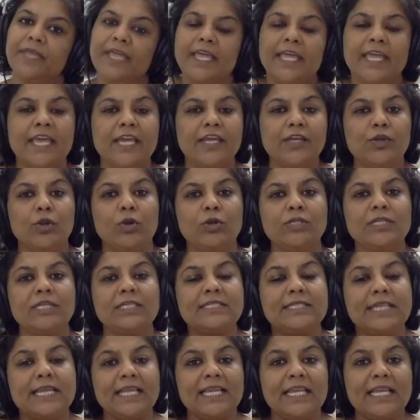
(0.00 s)
He wrote a
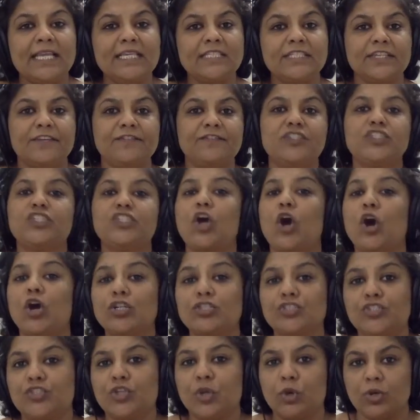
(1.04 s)
series of short
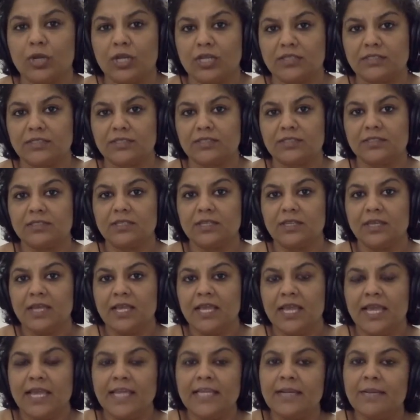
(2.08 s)
stories
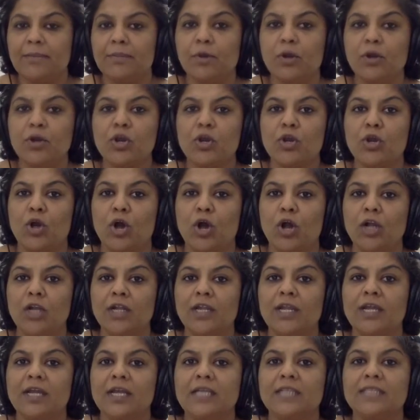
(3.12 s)
in a book
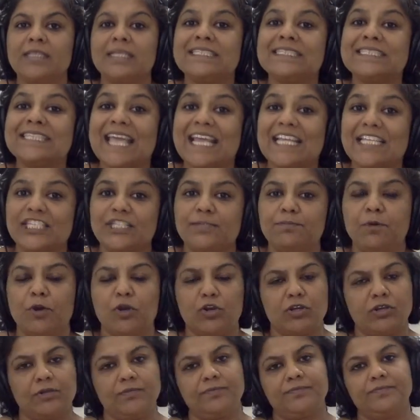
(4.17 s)
called The
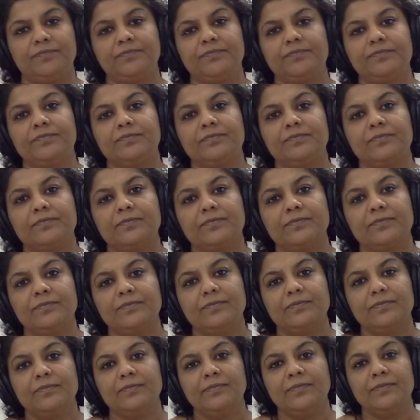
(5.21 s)
Sketchbook.
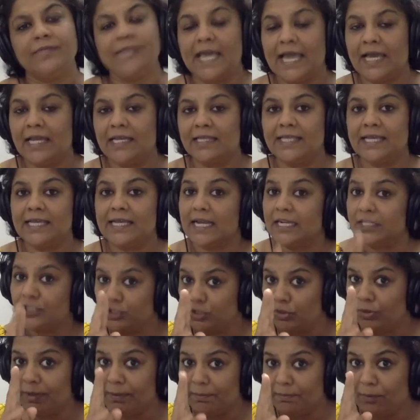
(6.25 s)
There, there are
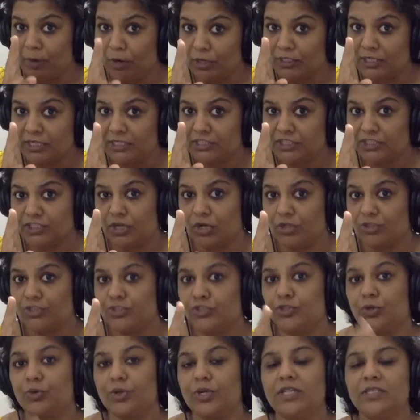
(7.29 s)
two important short
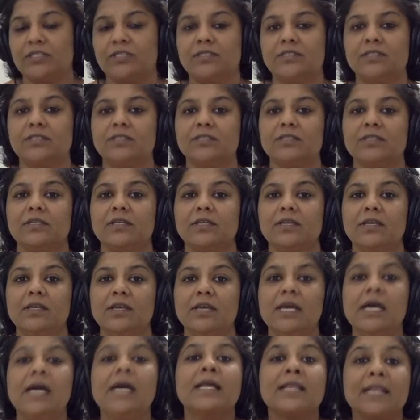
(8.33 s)
stories
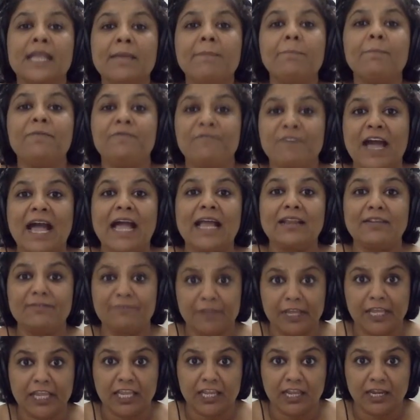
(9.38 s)
Rip Van
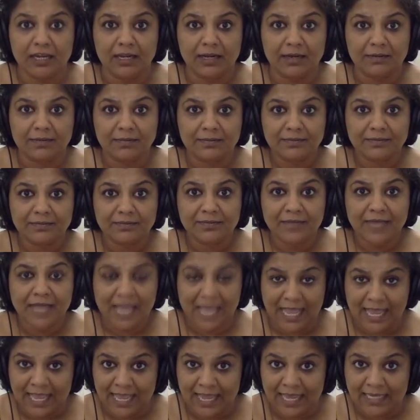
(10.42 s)
Winkle
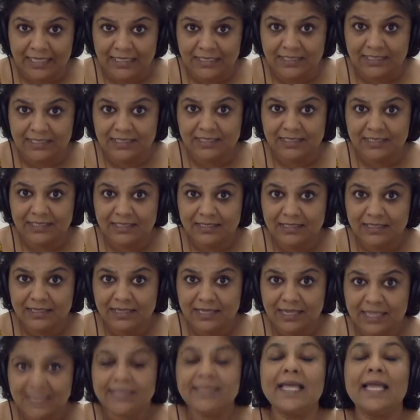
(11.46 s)
and
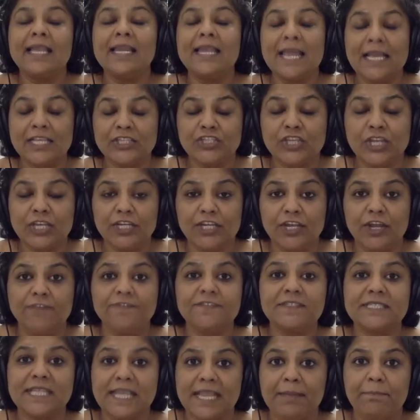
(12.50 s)
The Legend of
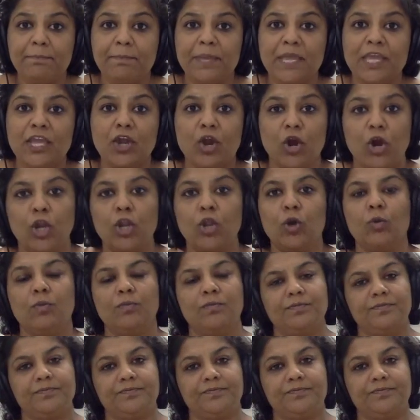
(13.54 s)
Sleepy Hollow.